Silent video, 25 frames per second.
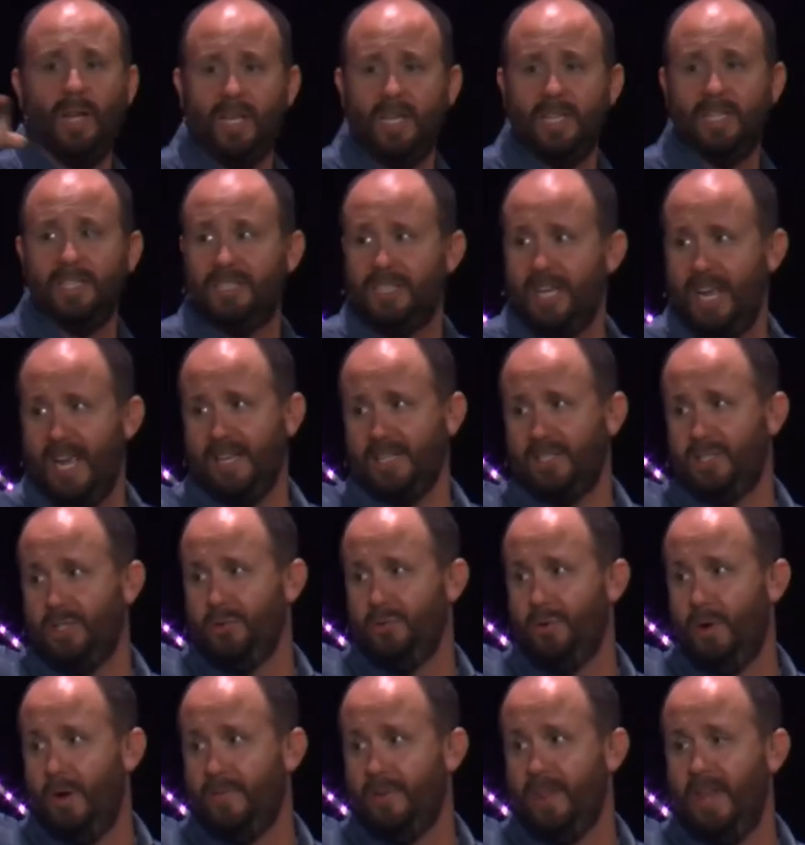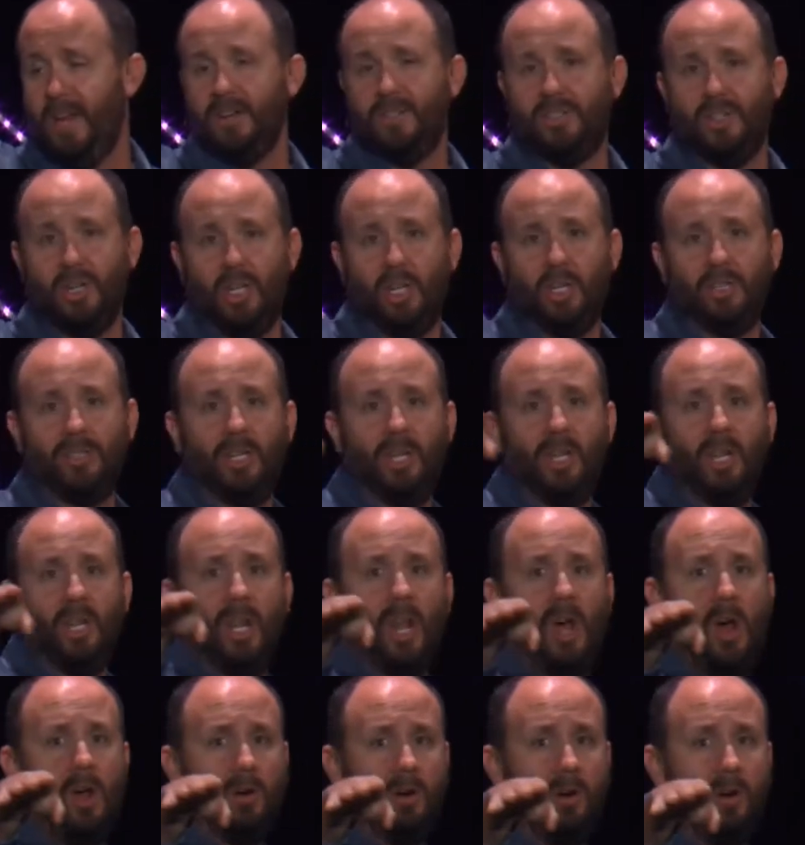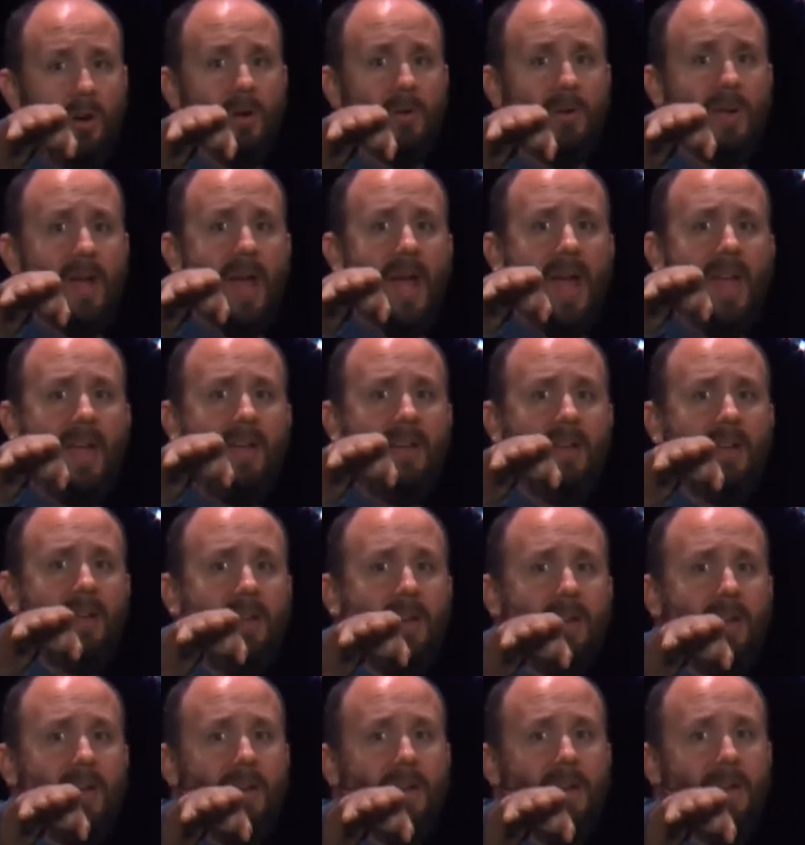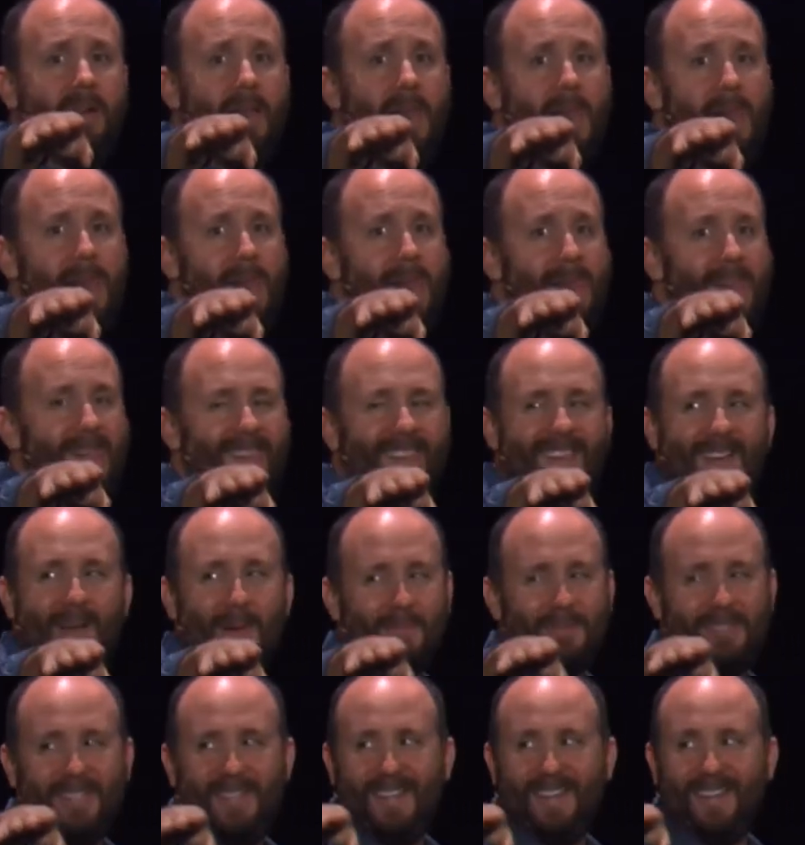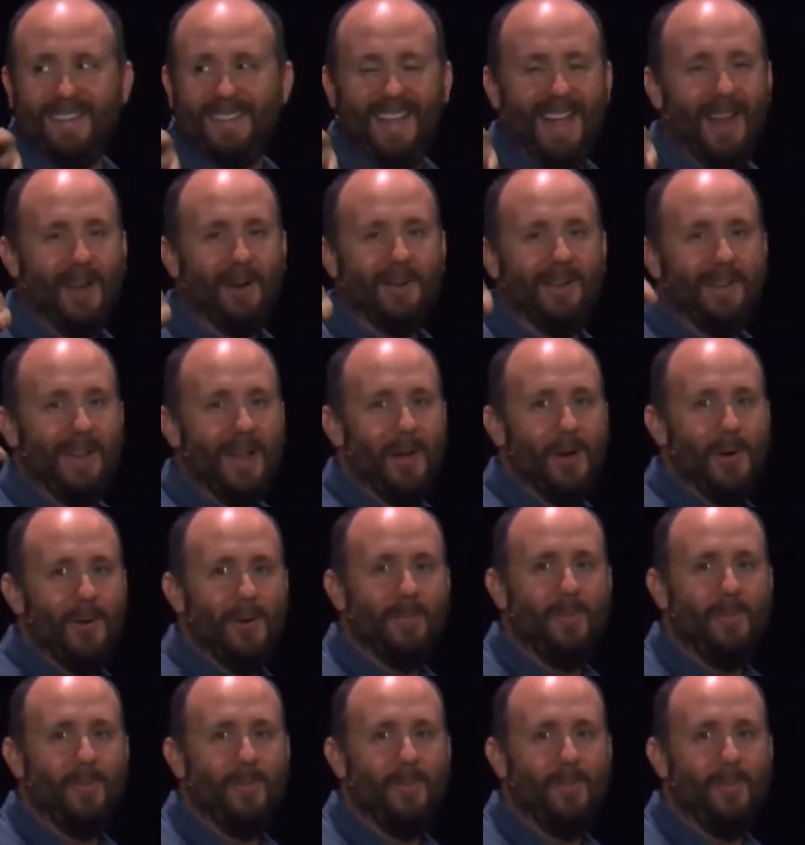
good chance you over there should have looked a little longer, okay? I'm kidding. I don't even know who I'm